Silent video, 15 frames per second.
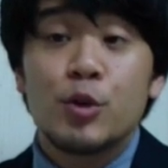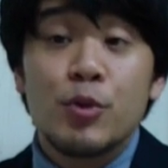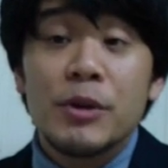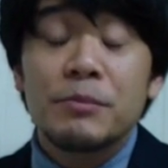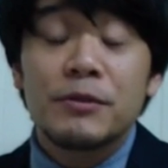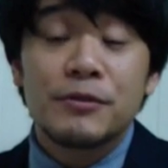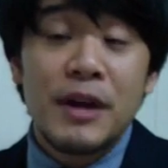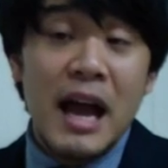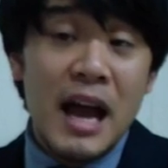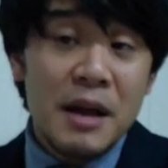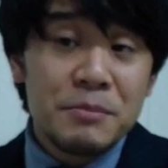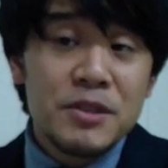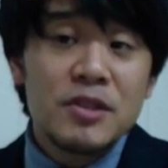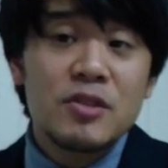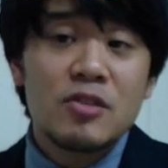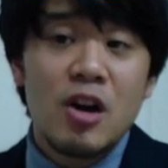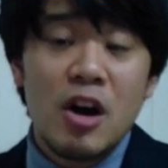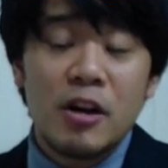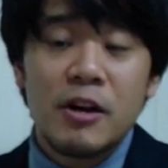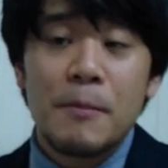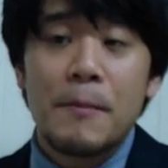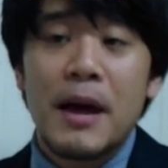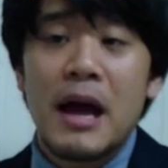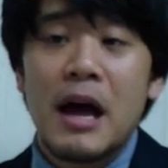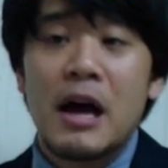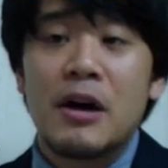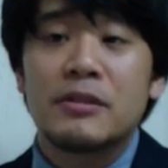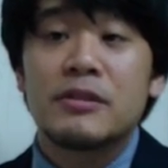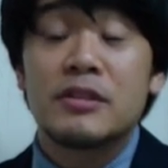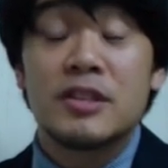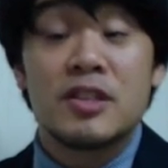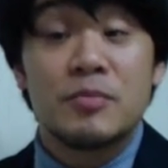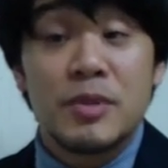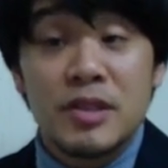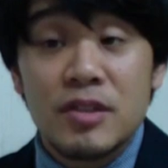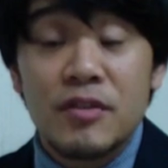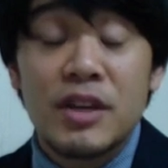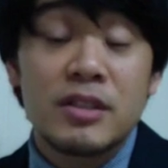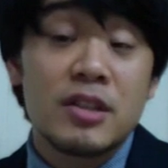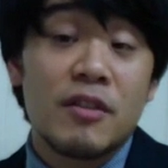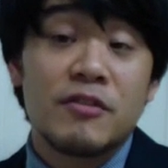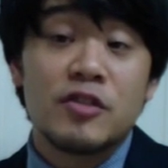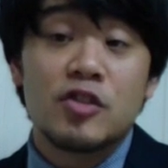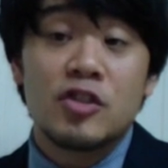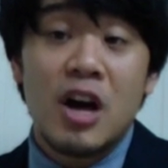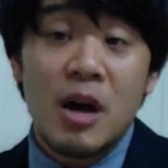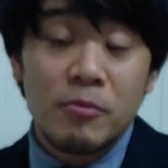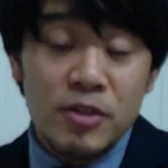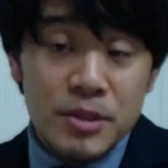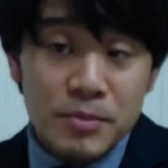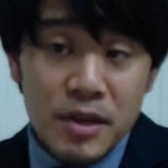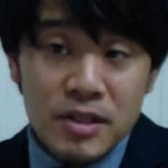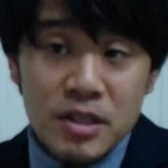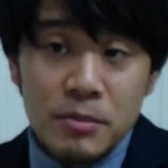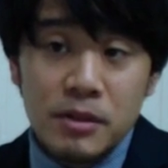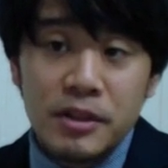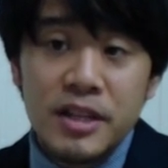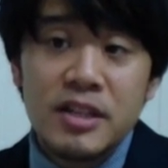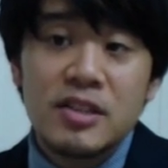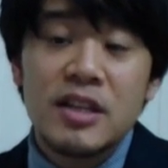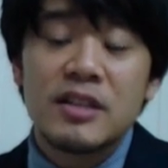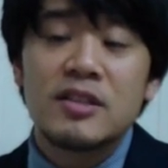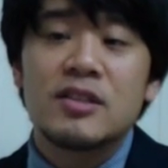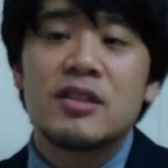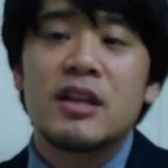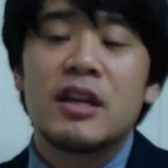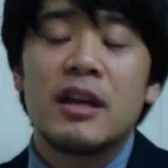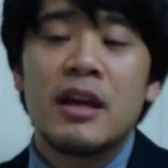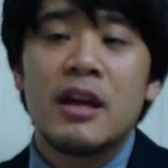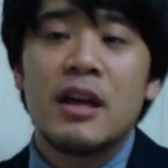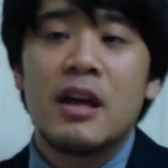we perhaps talk about the specifics of job responsibilities and see